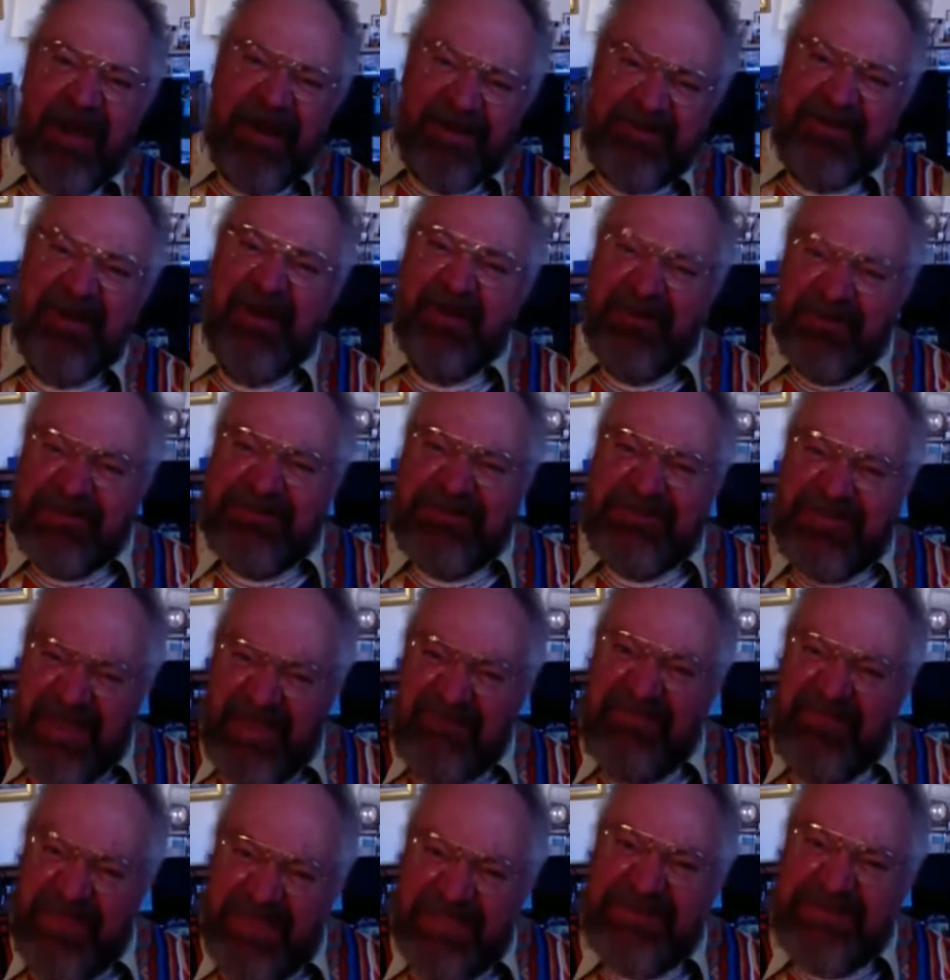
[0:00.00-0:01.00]
adults
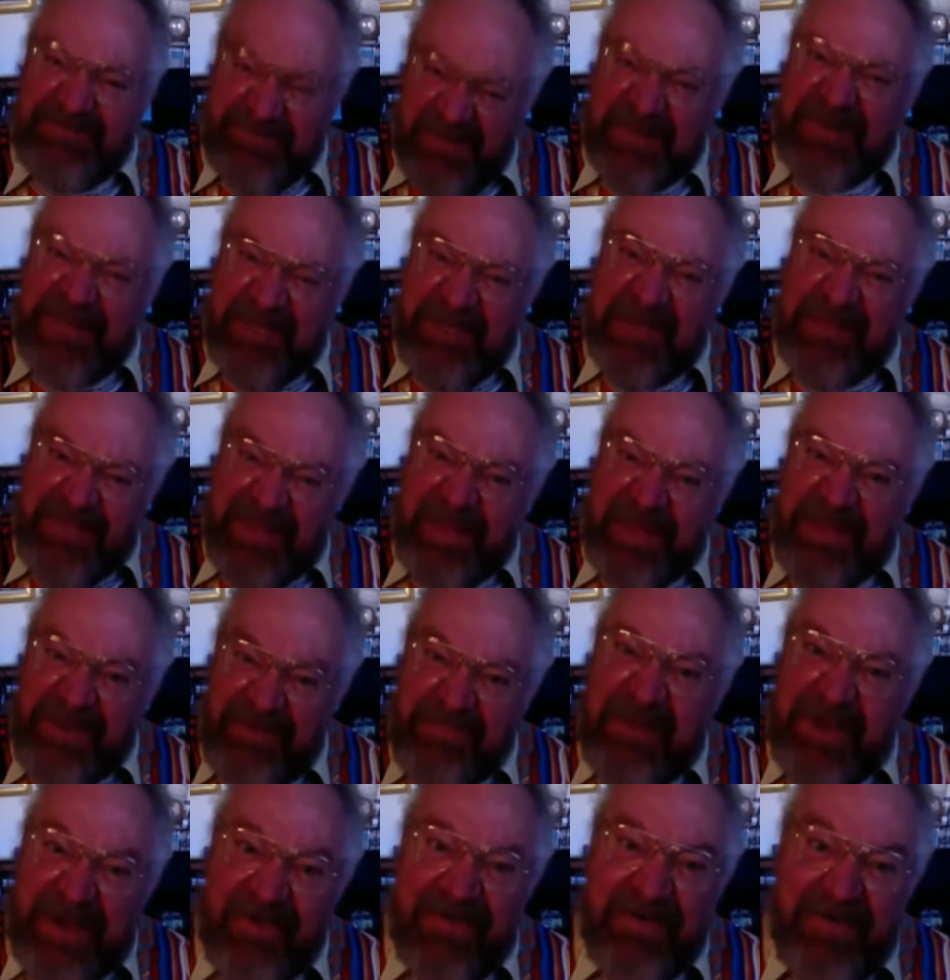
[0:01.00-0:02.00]
have this funny thing
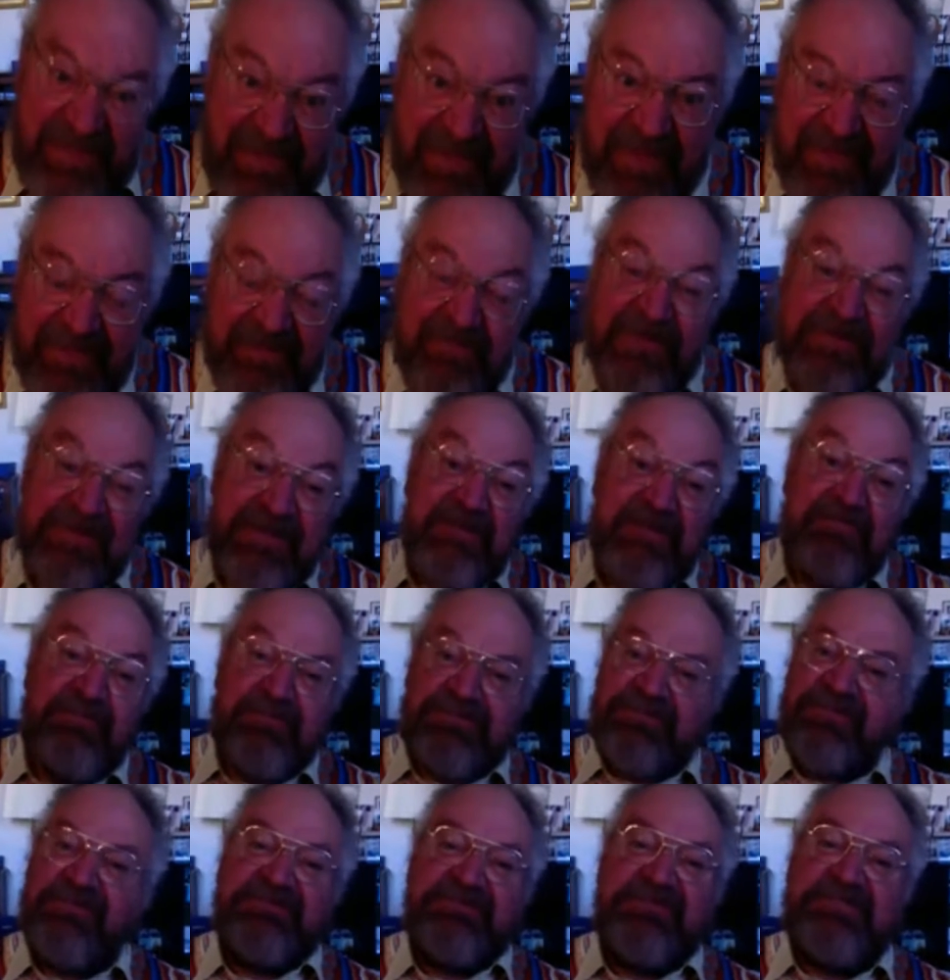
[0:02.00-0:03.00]
about. Well,
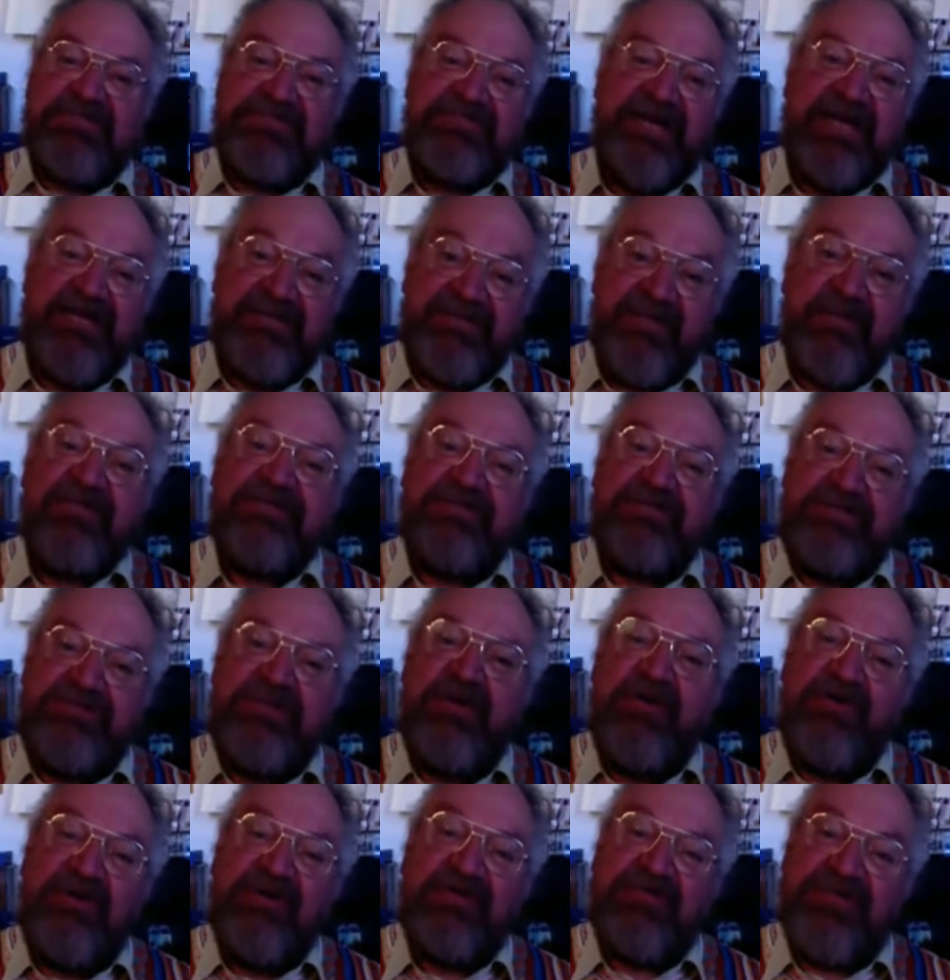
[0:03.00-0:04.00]
it's not just
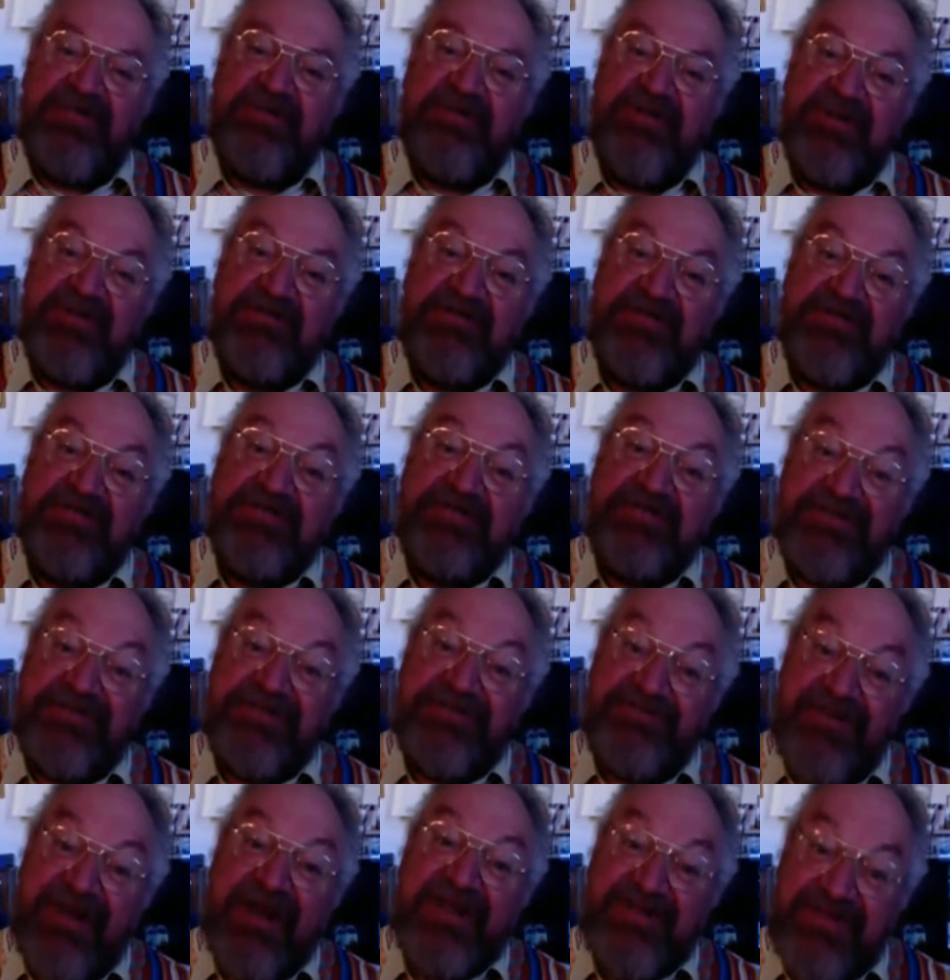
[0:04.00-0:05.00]
dogs. I noticed
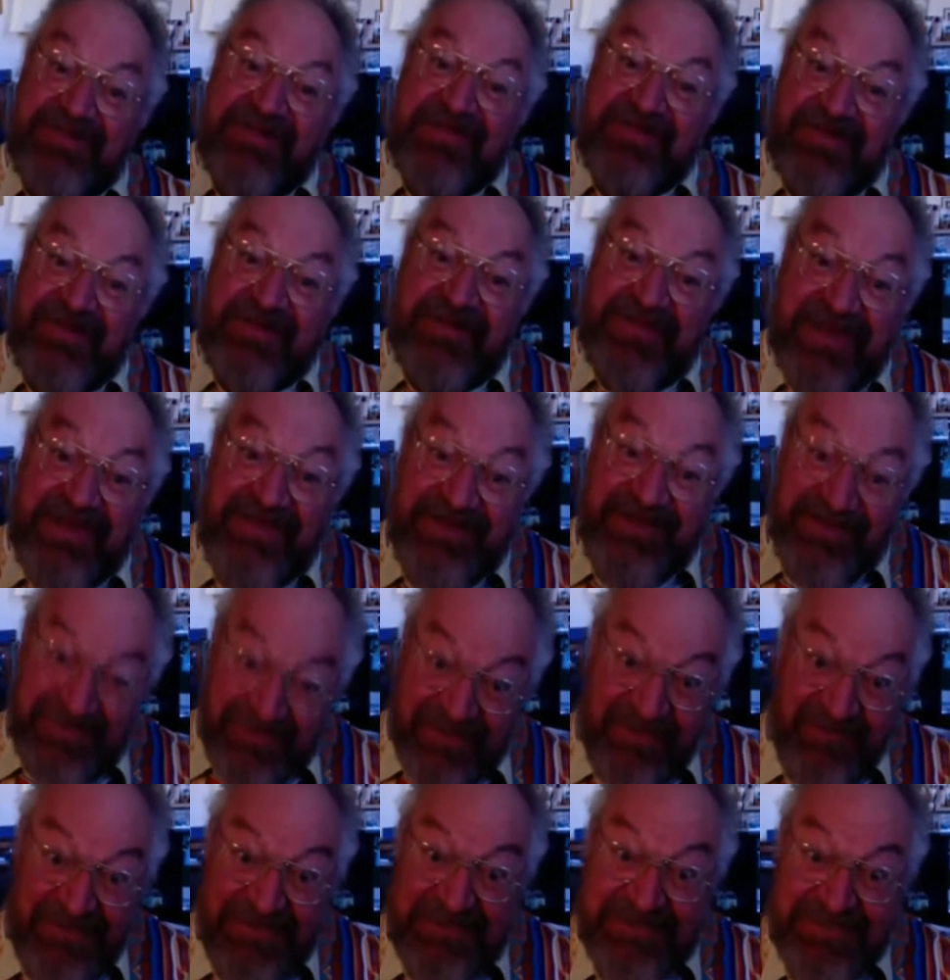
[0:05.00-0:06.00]
as well. They
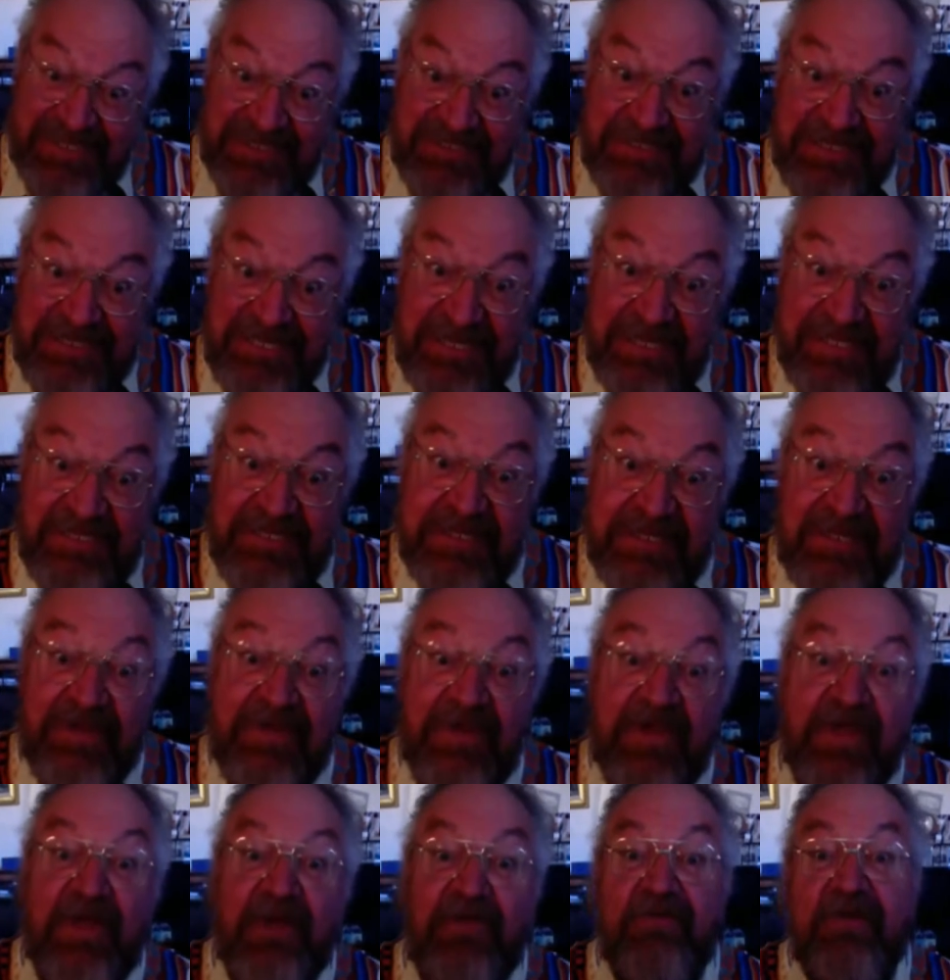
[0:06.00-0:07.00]
always like to clean you,
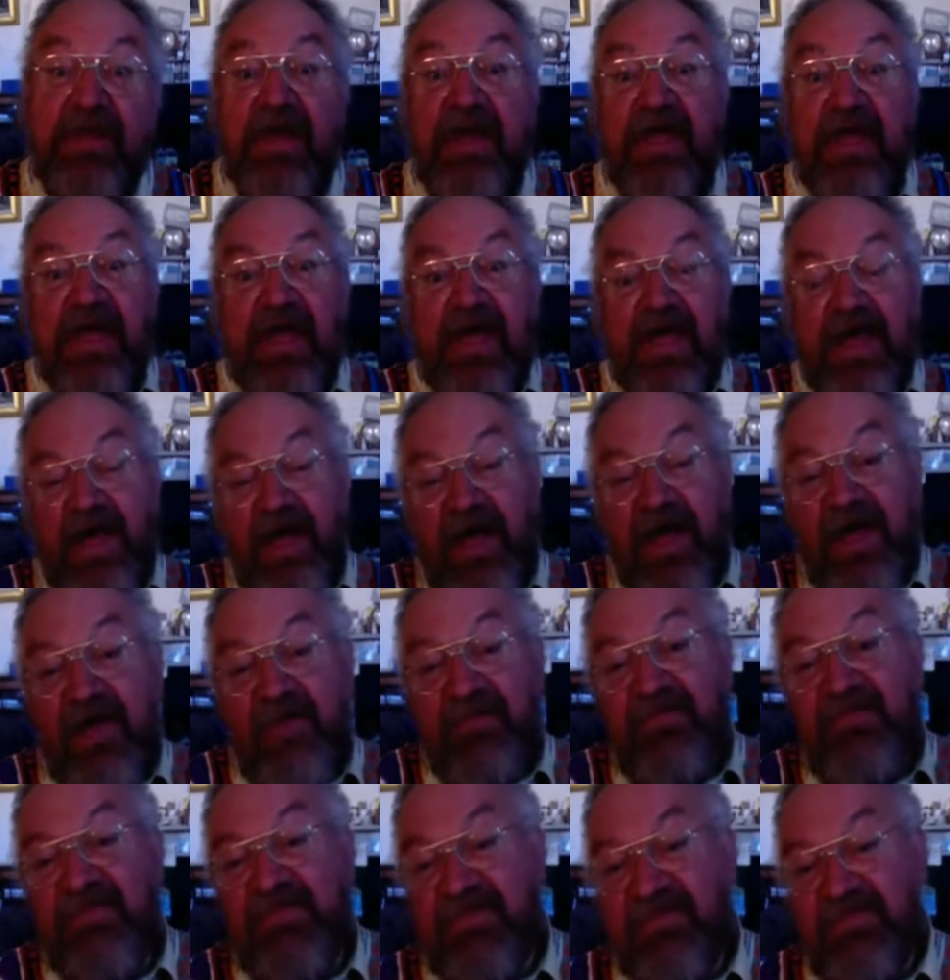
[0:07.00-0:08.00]
right?
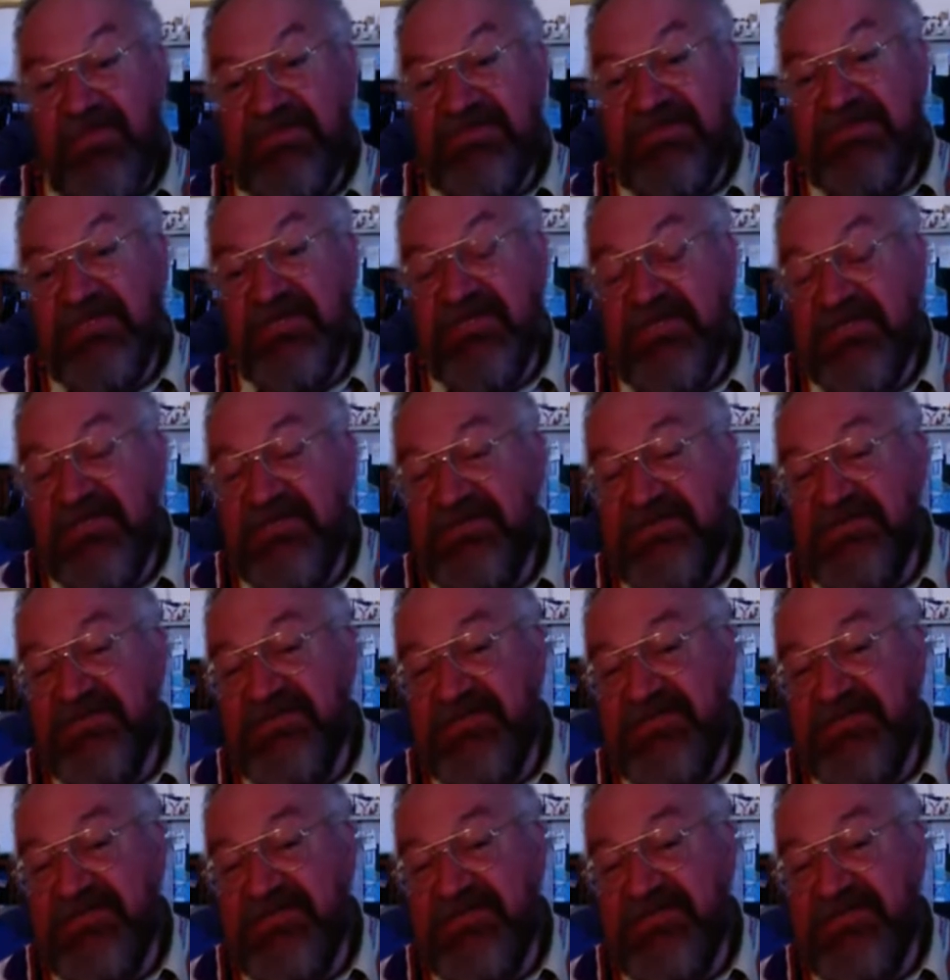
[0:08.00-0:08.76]
So